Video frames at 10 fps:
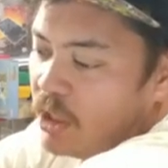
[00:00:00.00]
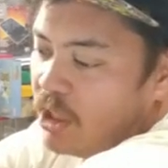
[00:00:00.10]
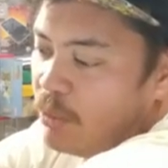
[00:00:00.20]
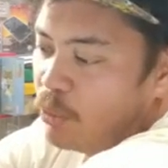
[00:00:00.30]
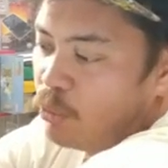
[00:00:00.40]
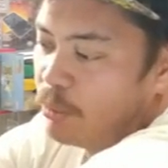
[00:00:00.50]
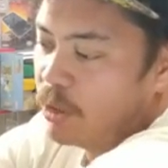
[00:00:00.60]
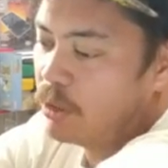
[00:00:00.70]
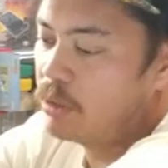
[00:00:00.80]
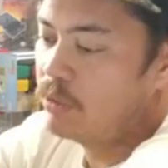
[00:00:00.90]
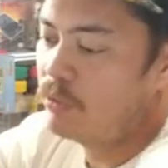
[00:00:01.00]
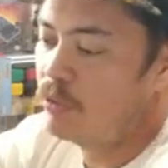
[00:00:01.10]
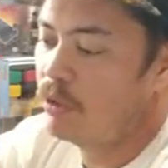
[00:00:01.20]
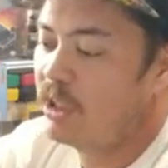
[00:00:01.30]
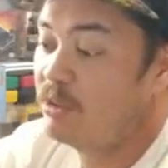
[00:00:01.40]
Getting more room here
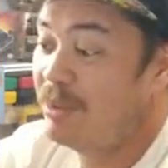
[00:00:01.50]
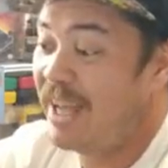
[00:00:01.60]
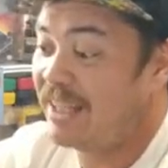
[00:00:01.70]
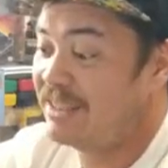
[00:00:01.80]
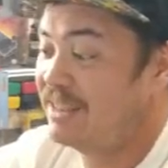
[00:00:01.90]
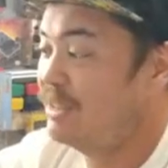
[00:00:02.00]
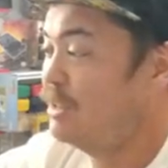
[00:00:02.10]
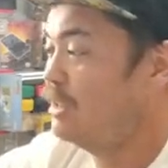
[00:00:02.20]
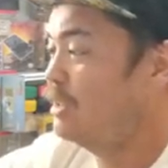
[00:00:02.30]
for these packs.